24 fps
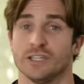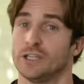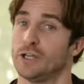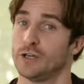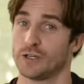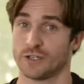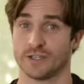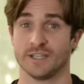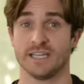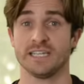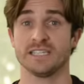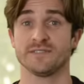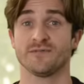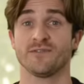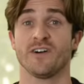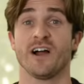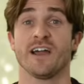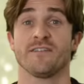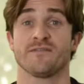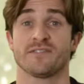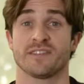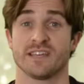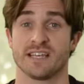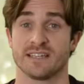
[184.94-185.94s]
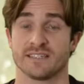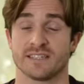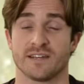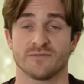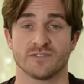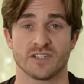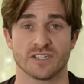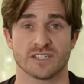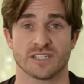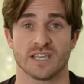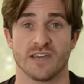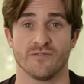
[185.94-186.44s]
Look, these 5 things I've
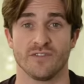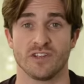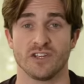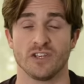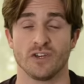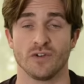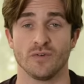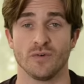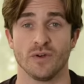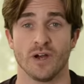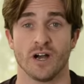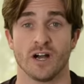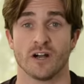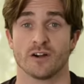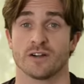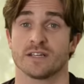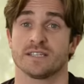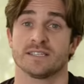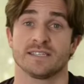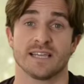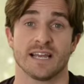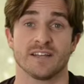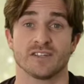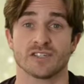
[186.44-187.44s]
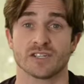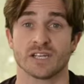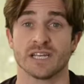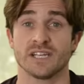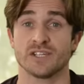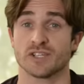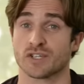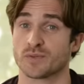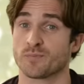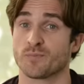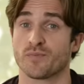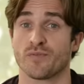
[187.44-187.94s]
just given you are essentially
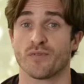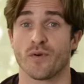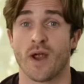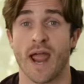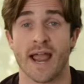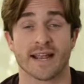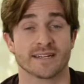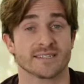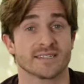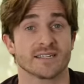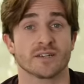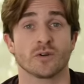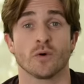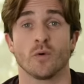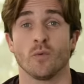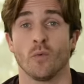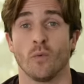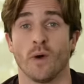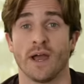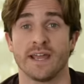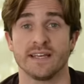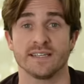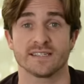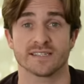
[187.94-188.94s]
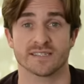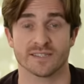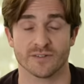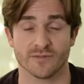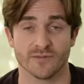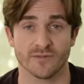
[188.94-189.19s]
just practical ways to